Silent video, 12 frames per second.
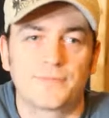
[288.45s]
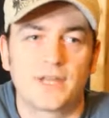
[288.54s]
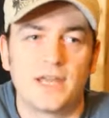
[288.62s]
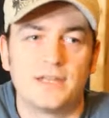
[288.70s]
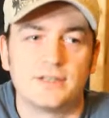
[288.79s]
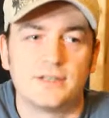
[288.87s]

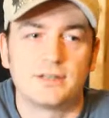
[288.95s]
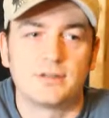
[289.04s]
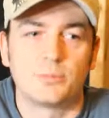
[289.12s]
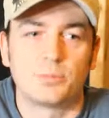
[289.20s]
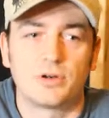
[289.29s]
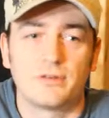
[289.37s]
isn't
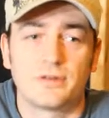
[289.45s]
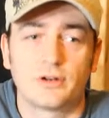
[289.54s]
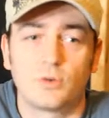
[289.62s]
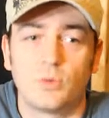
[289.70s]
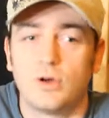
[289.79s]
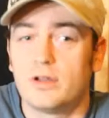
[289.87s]
the perfect
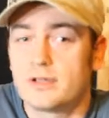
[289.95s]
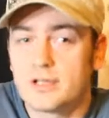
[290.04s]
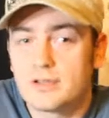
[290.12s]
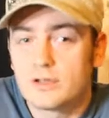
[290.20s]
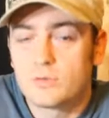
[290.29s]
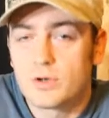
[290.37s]
quality
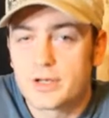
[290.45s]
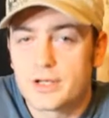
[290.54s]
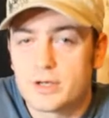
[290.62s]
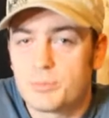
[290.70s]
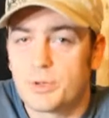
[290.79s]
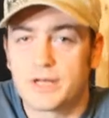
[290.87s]
that you
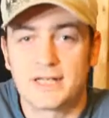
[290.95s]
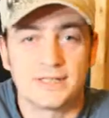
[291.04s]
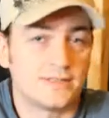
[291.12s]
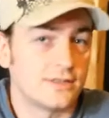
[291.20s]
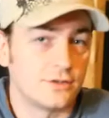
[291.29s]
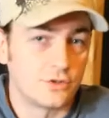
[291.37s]
wanted, but is
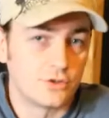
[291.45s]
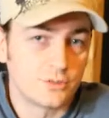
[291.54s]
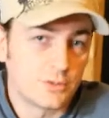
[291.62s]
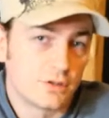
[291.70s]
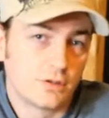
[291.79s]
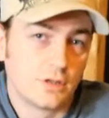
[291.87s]
still
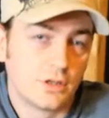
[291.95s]
usable,